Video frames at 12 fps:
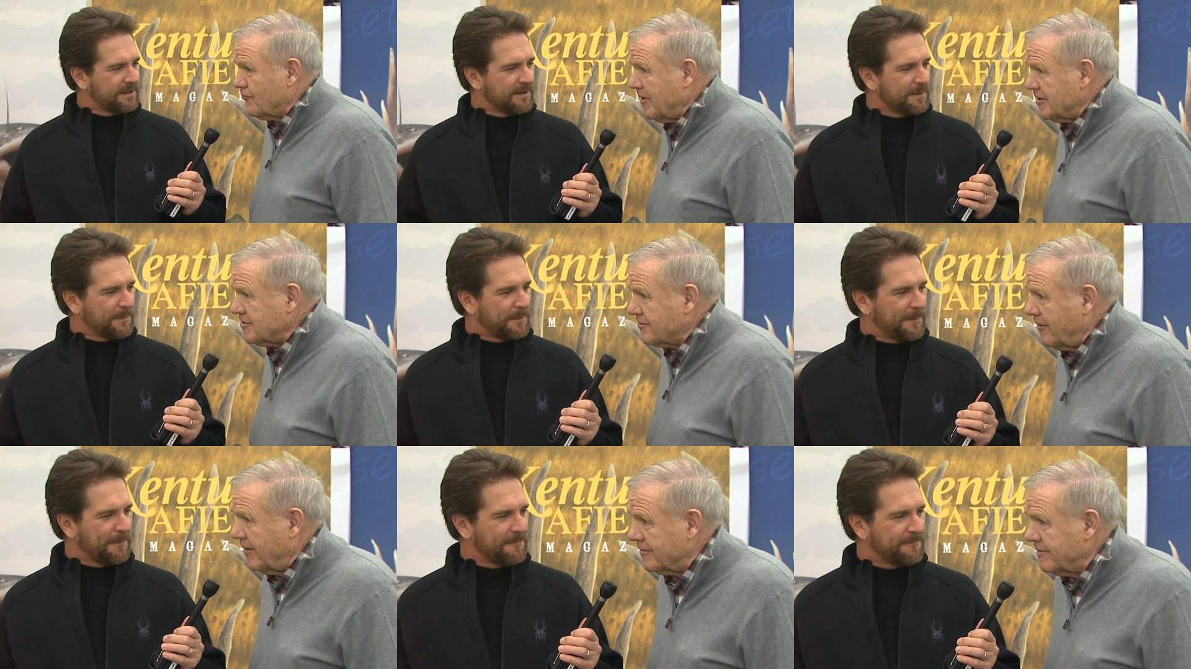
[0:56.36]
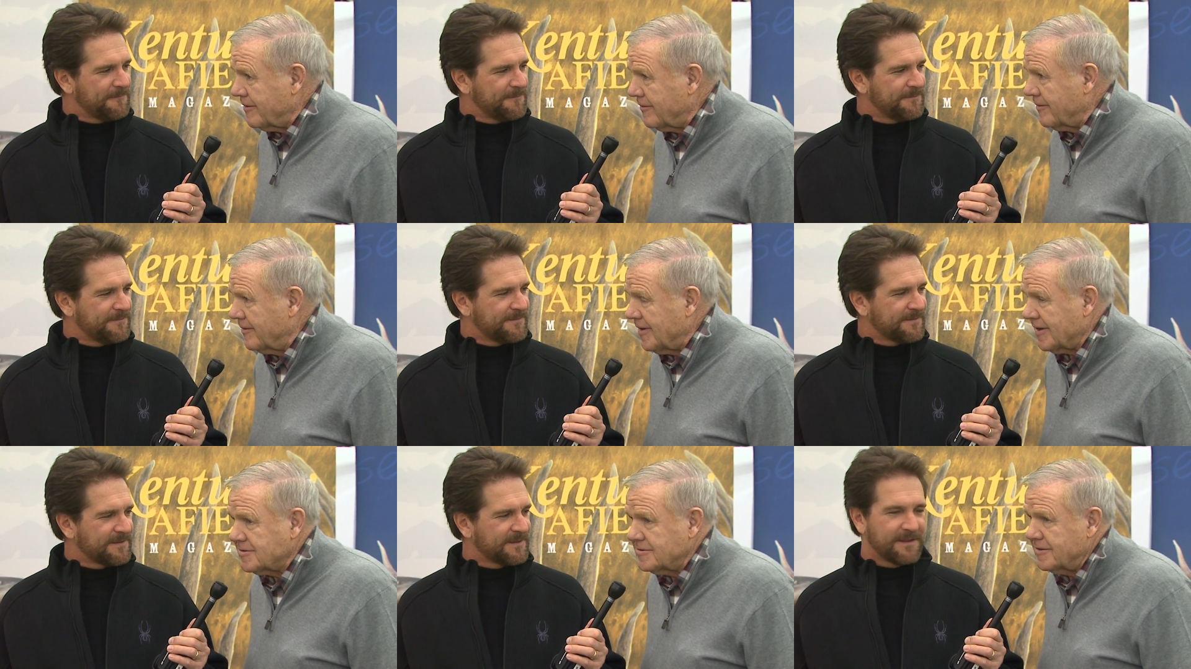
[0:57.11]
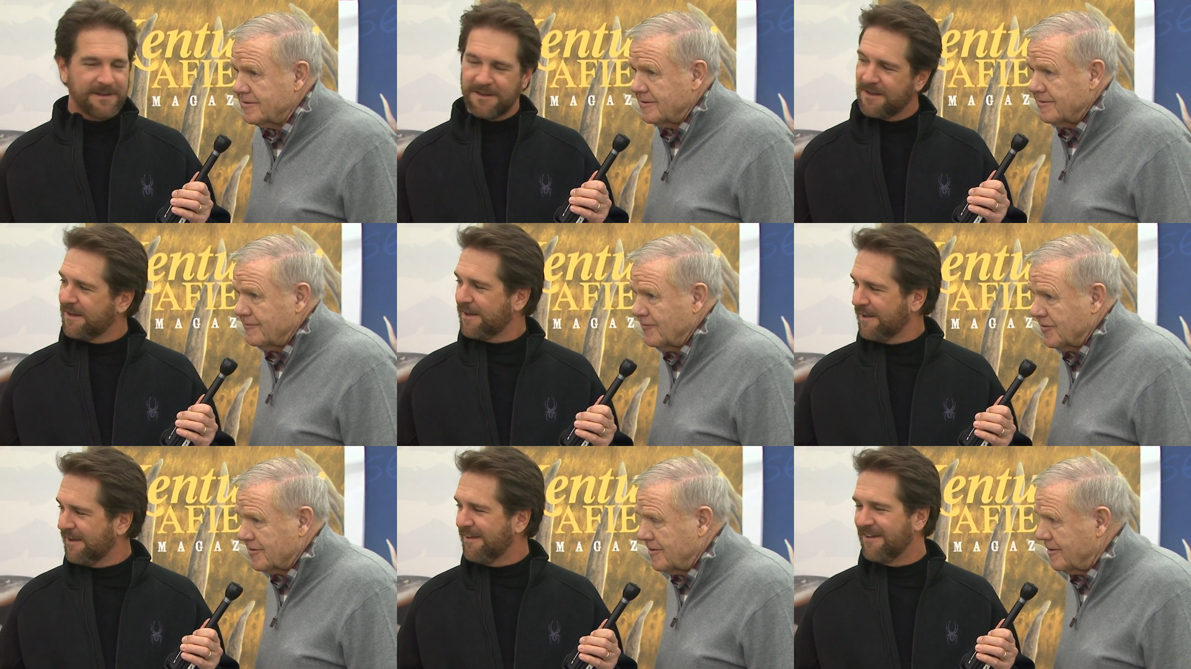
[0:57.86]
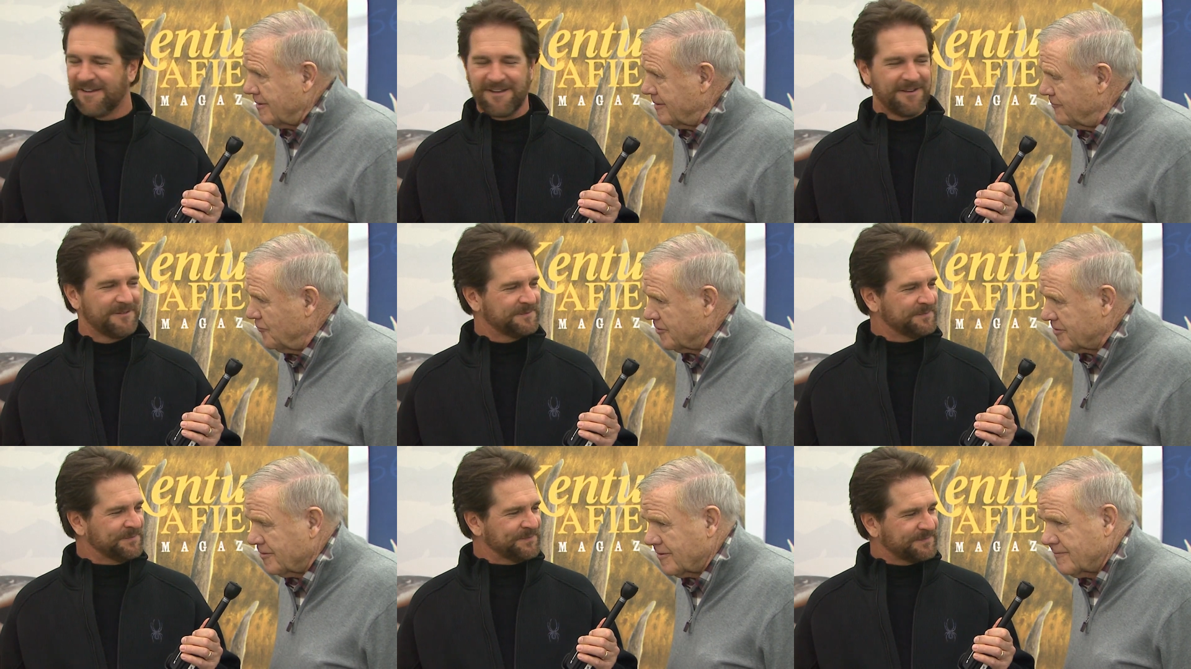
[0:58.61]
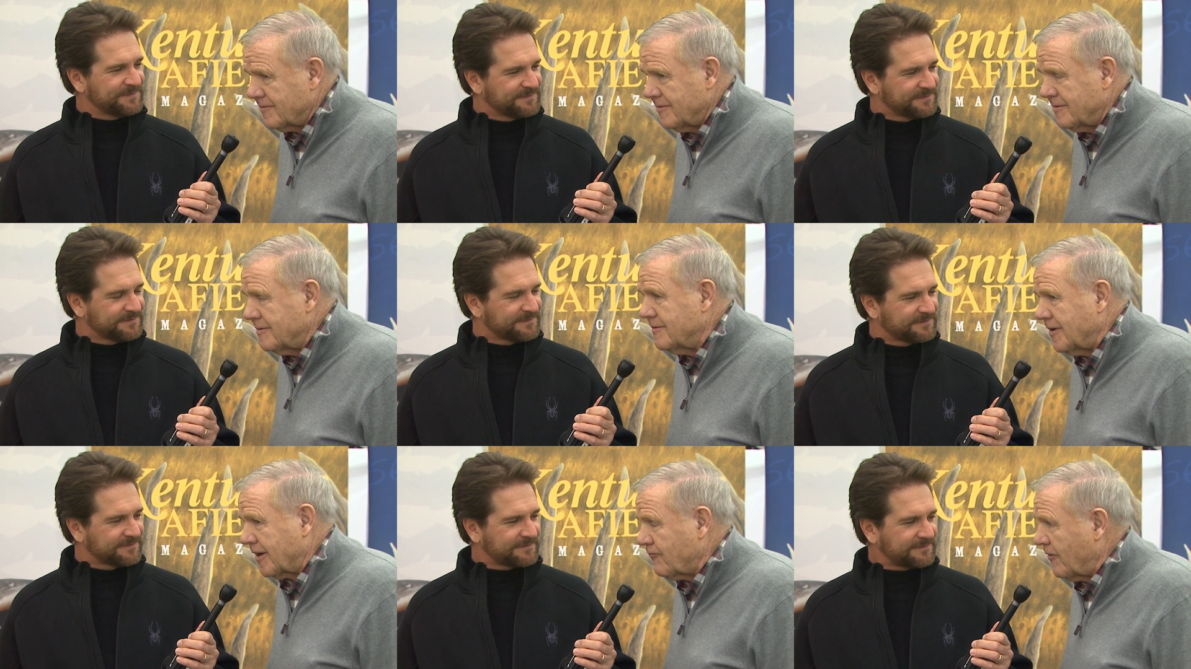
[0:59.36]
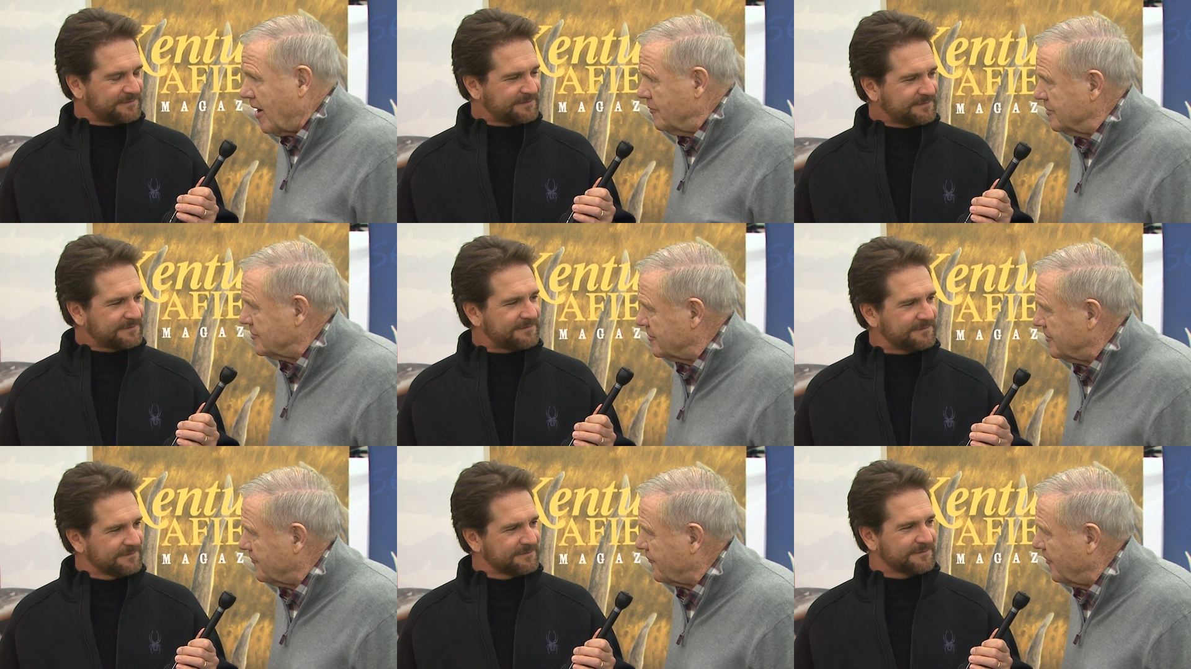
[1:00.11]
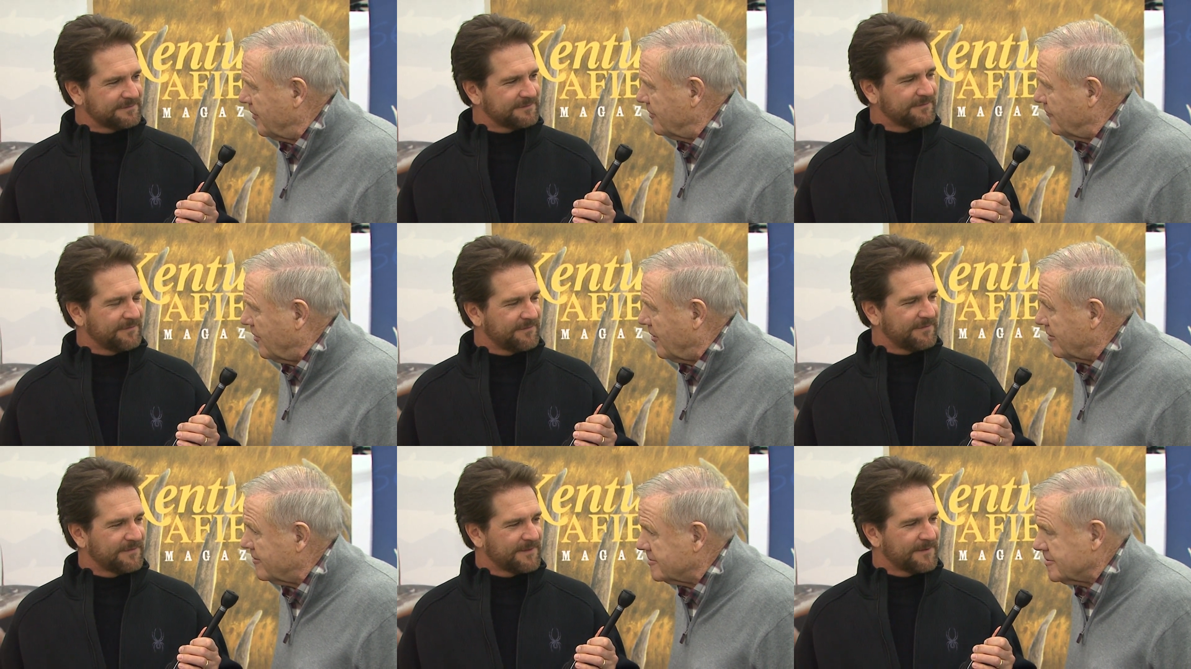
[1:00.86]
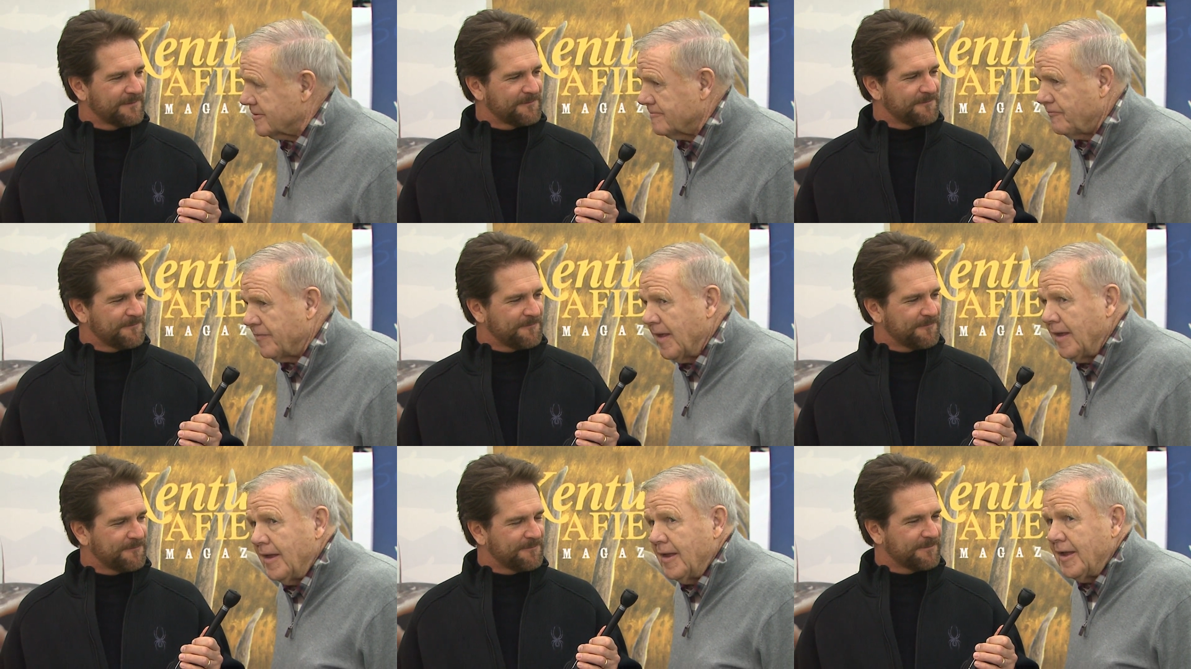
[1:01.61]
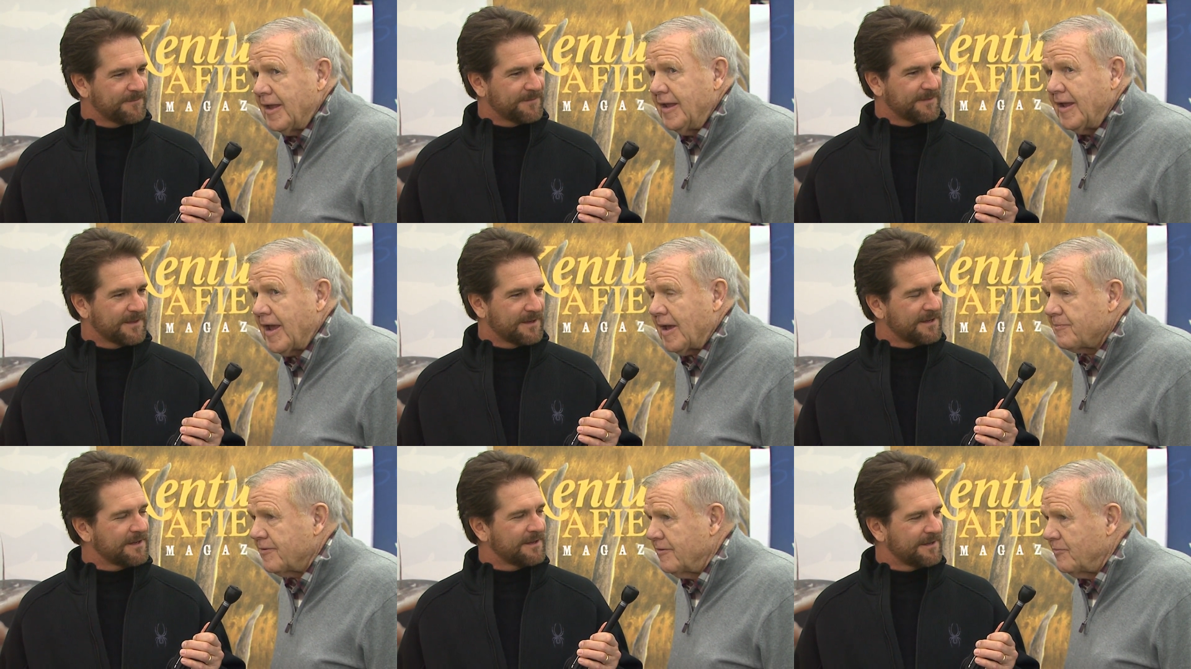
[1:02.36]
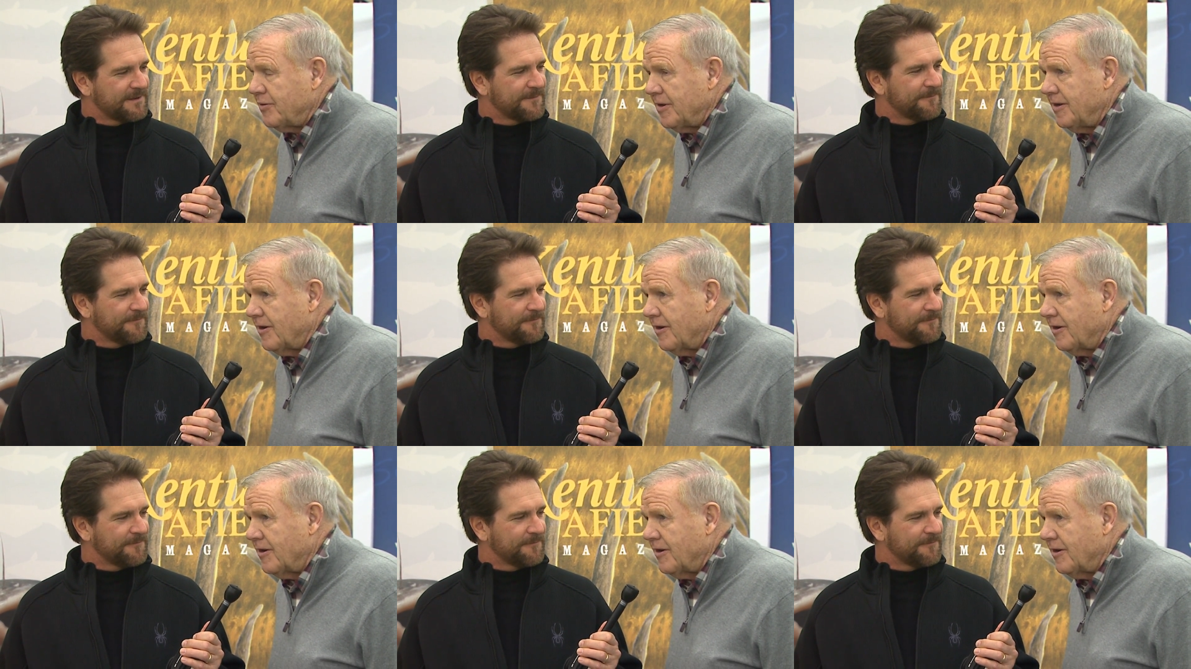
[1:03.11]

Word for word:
Speaker 1: restaurant there in Lexington with uh, with the Dick Robinson, a friend of ours, and he happened to be